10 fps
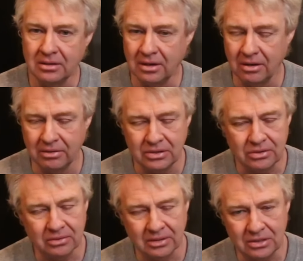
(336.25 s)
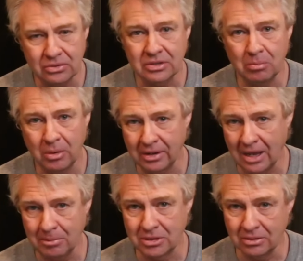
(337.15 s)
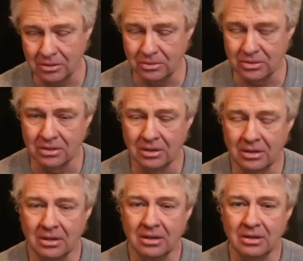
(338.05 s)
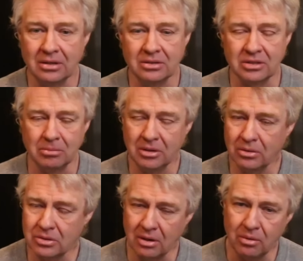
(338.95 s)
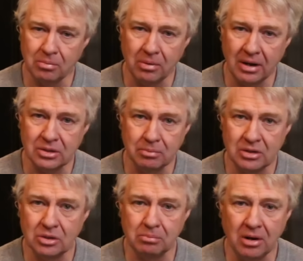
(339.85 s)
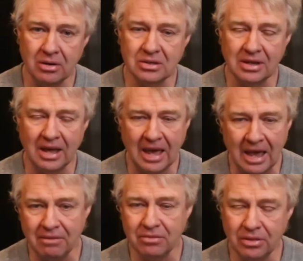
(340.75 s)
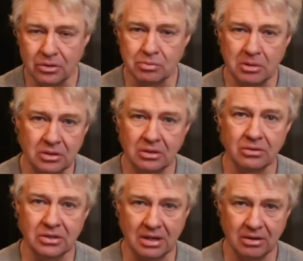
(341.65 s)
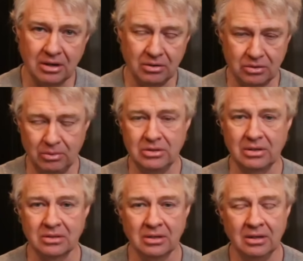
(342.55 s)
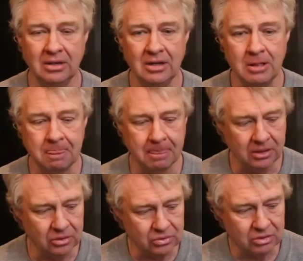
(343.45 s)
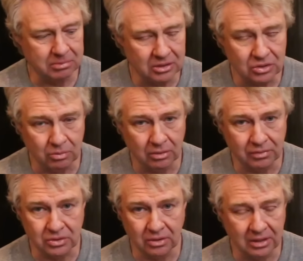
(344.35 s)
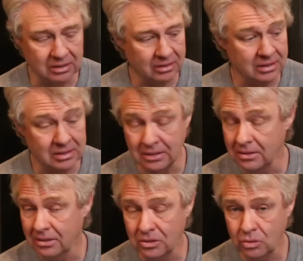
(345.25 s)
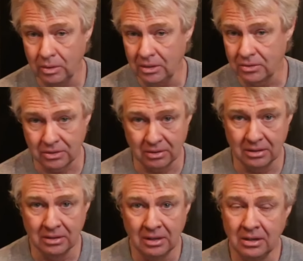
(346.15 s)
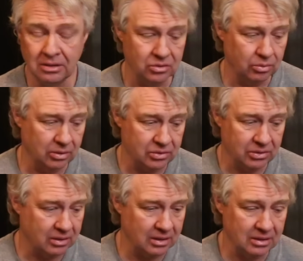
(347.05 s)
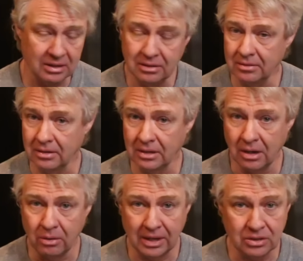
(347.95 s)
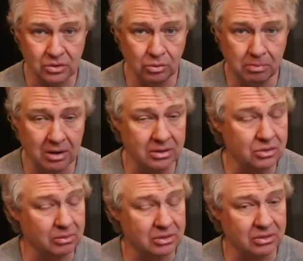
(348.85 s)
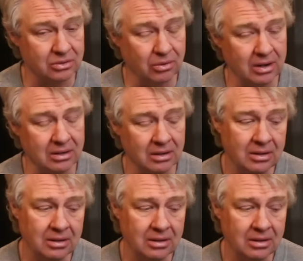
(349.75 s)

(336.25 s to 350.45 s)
No, these are somewhat absolutes. Some of those lower price budget parts have those particular sound characteristics. They used them in this woofer circuit. They didn't in the tweeter circuit. The tweeter circuit, it only has two parts, which is great.